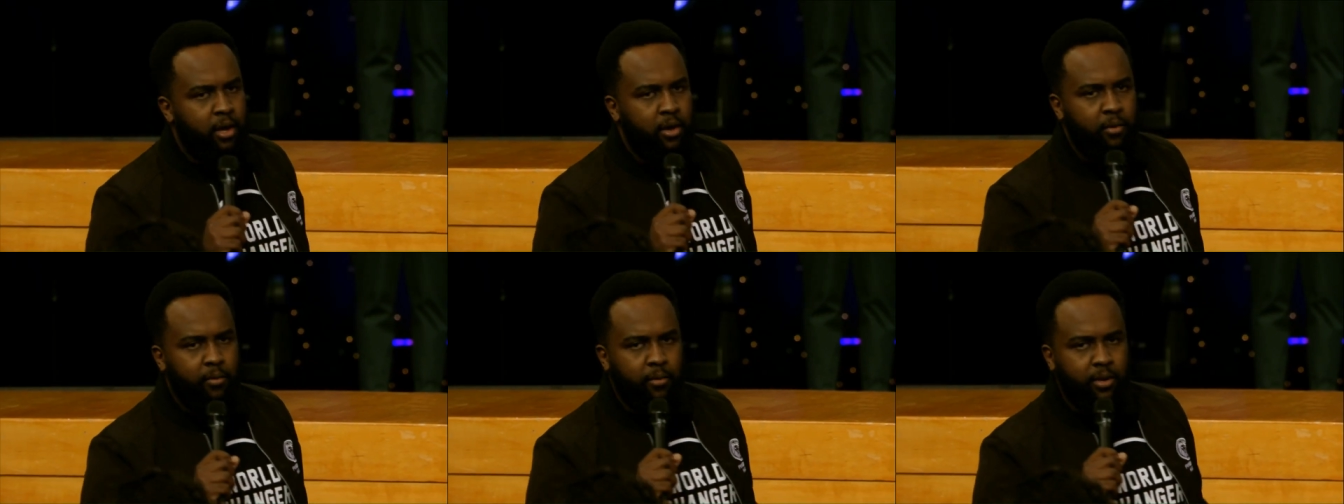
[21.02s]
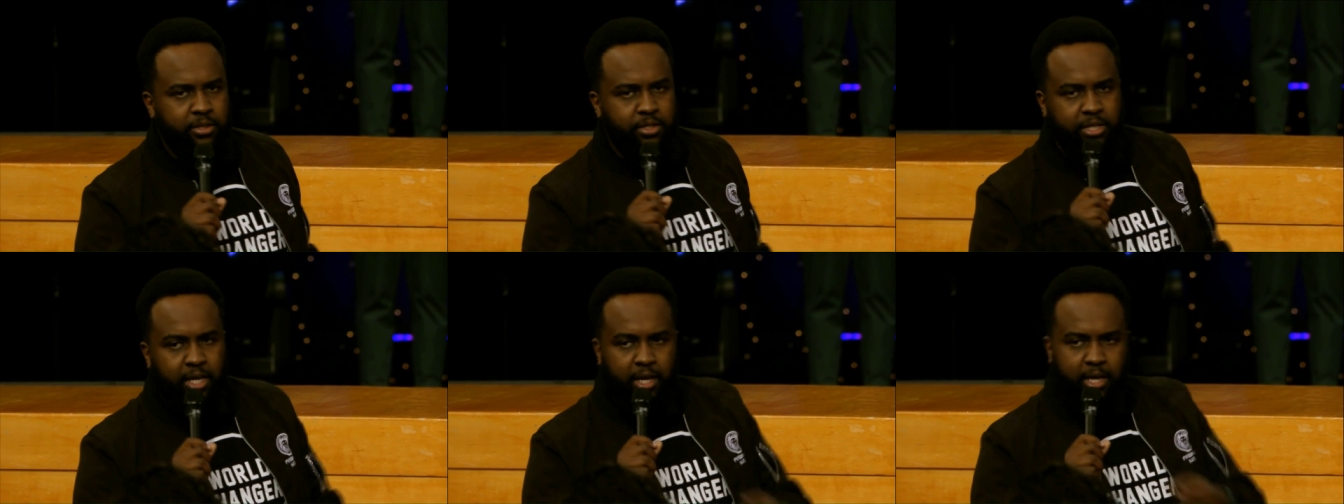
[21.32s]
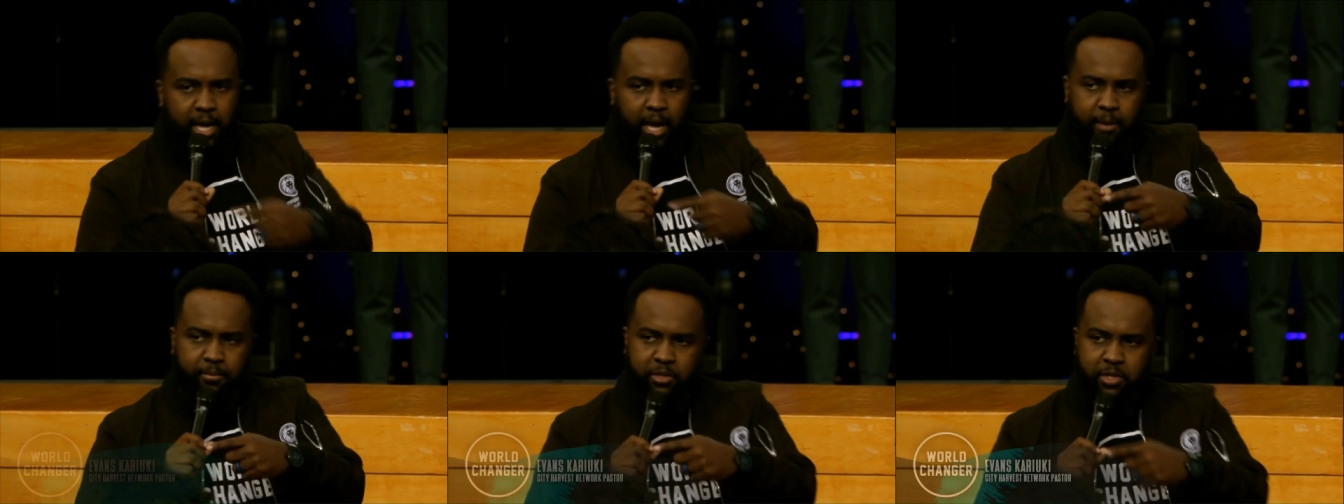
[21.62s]
When she
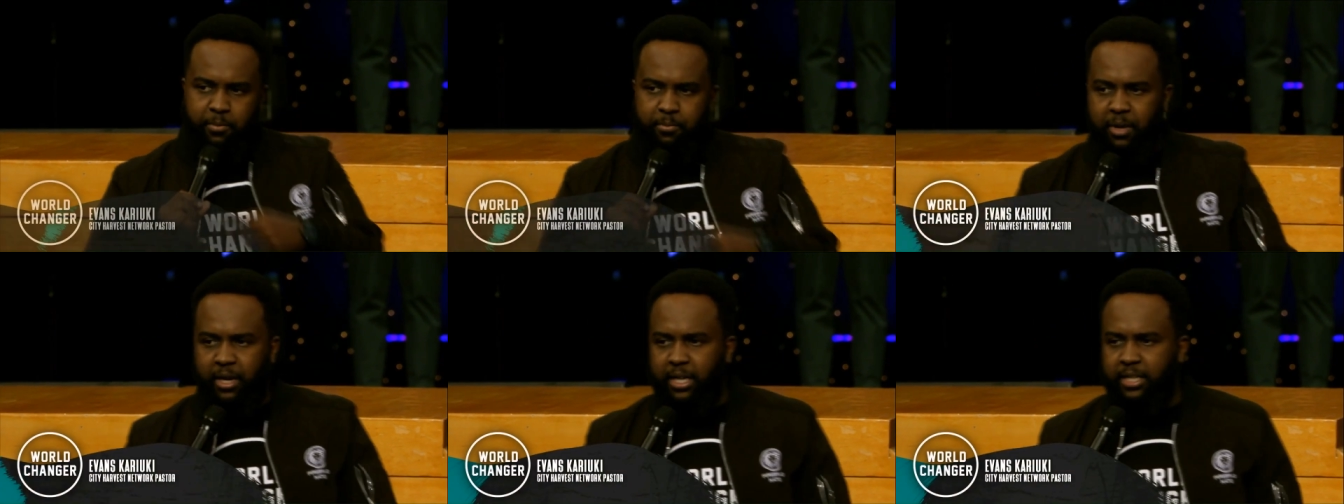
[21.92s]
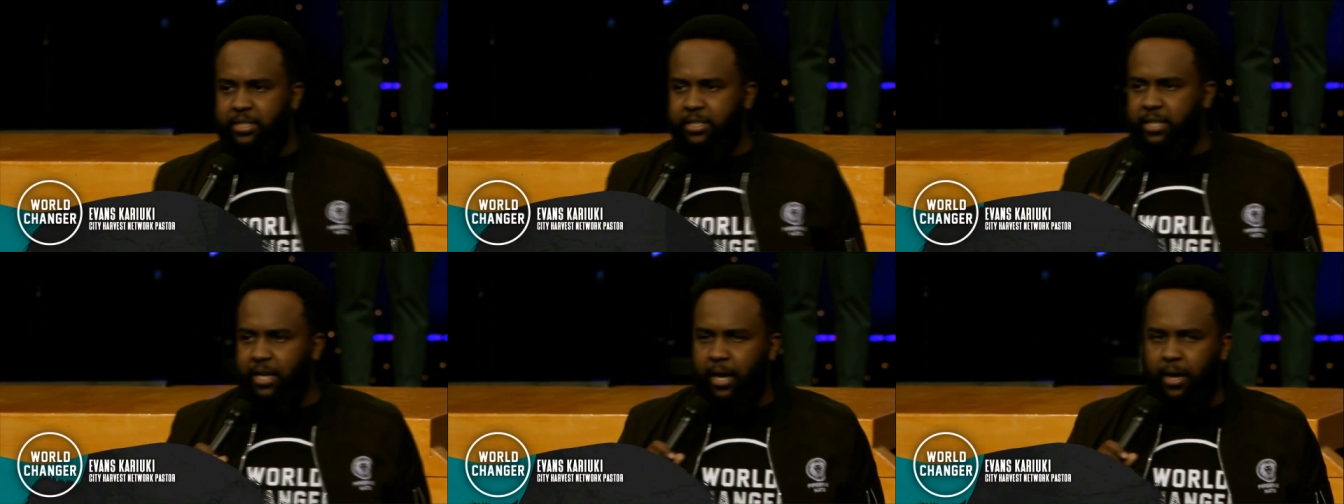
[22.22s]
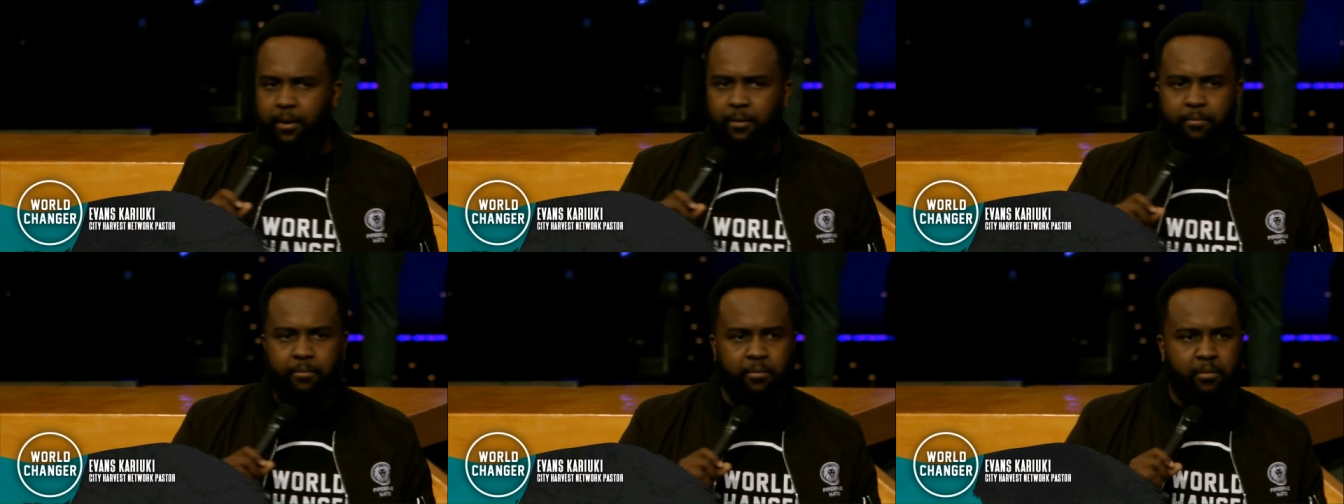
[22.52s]
came to minister,
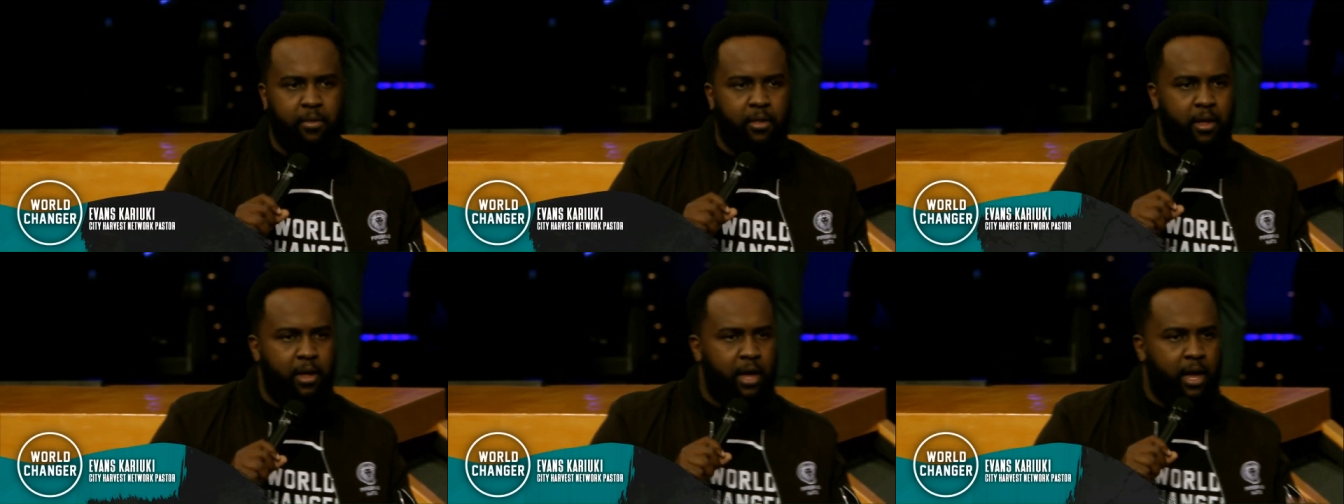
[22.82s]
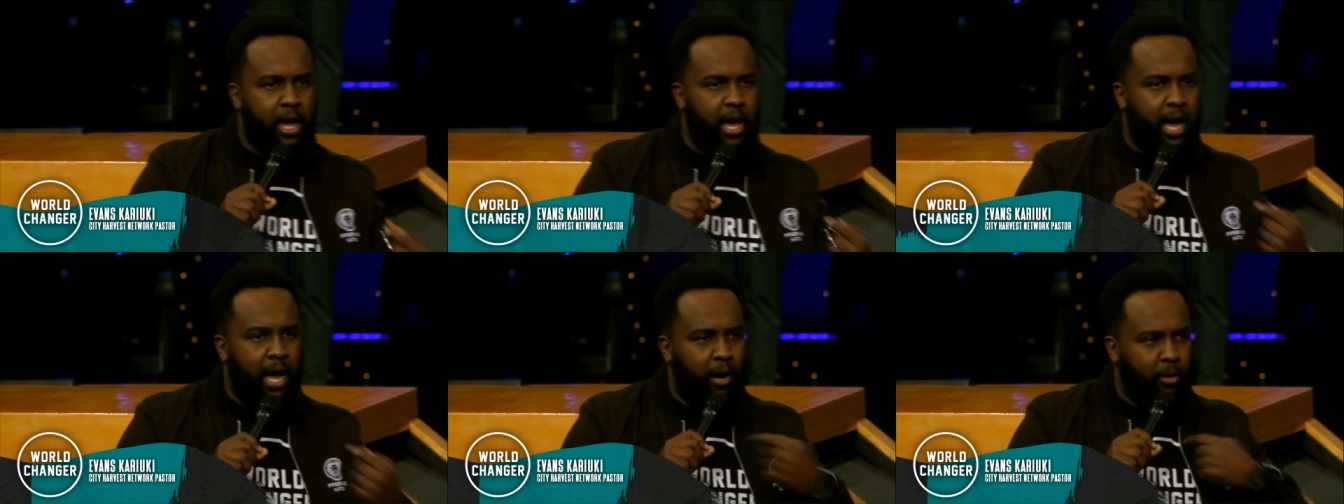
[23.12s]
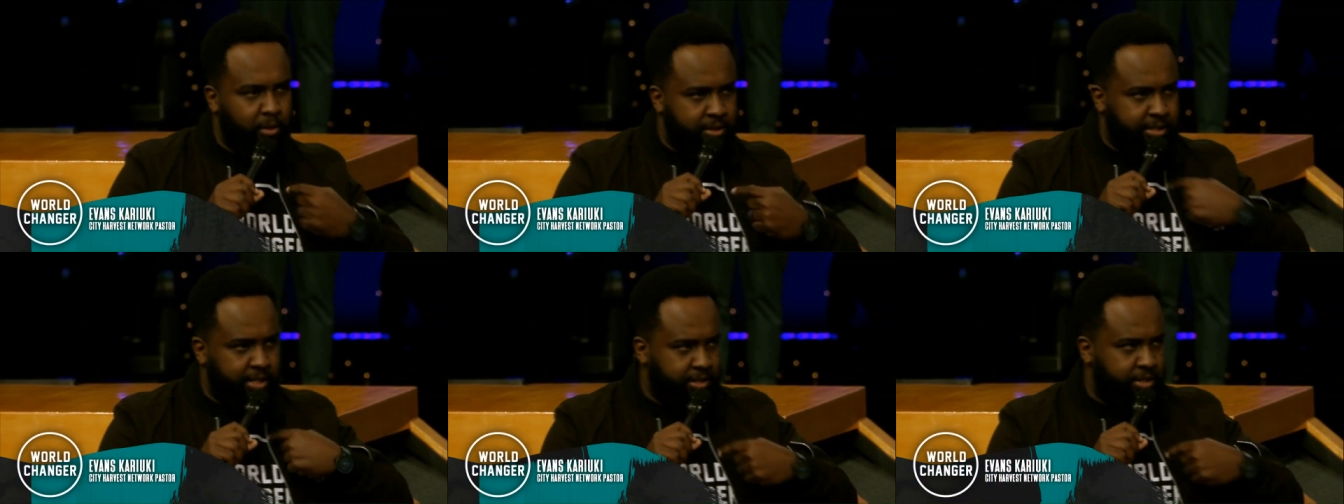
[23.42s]
I
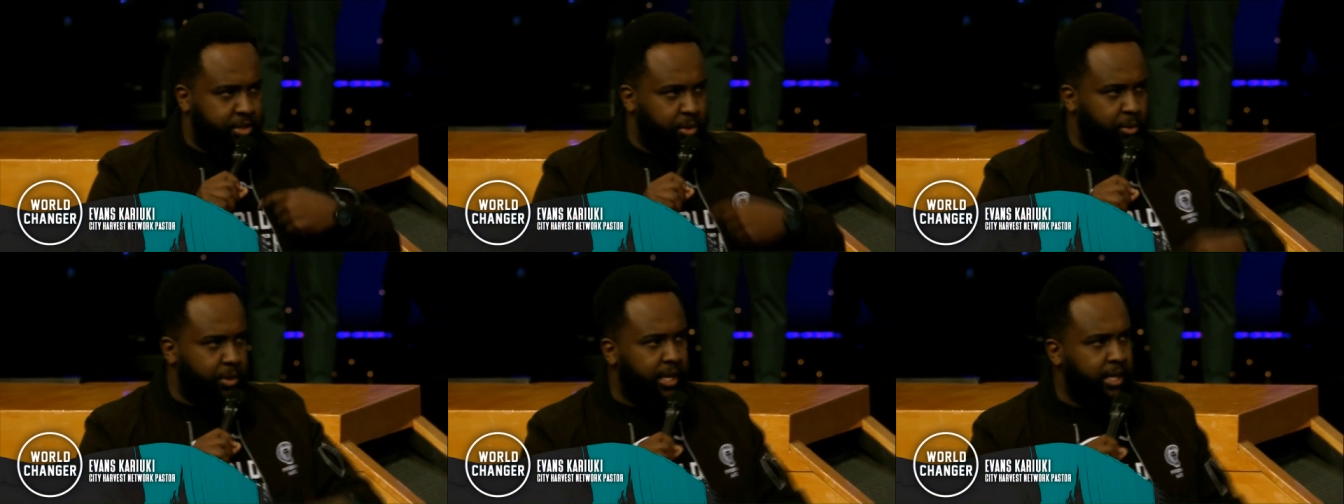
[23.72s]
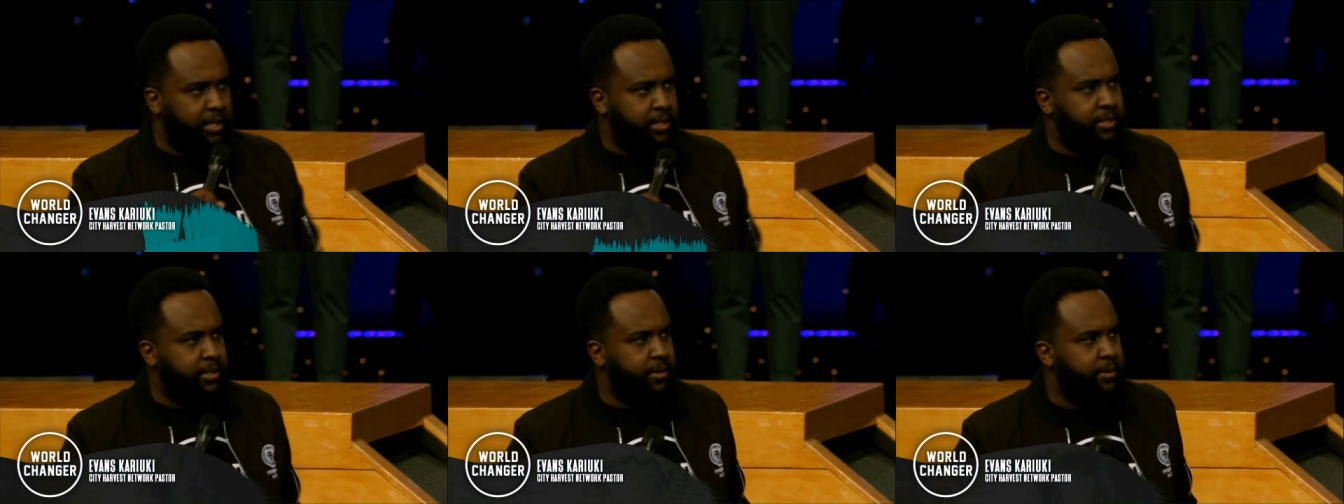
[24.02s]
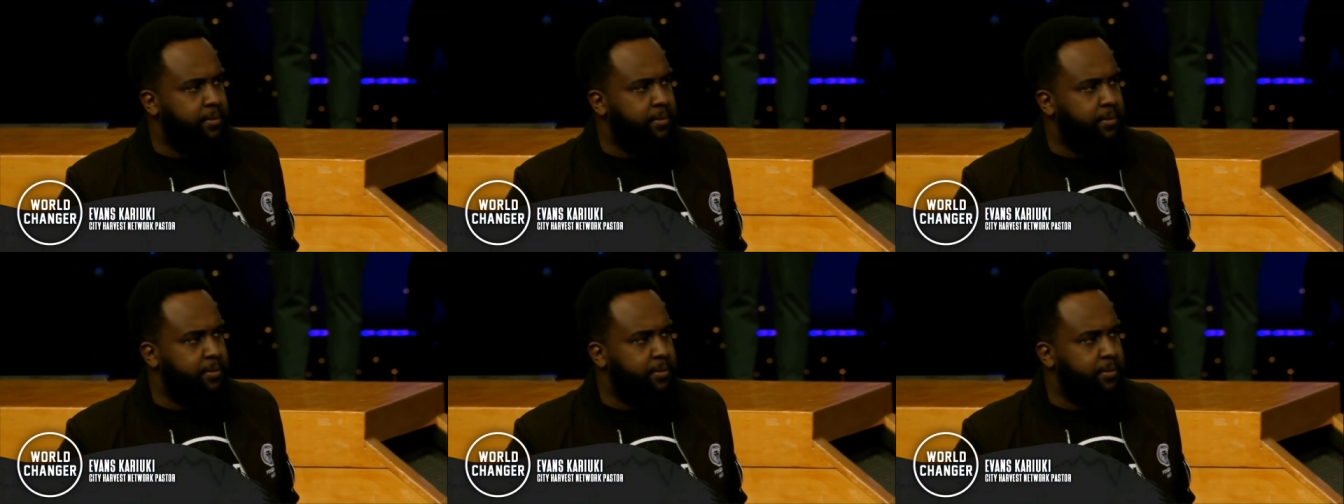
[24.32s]
was a student.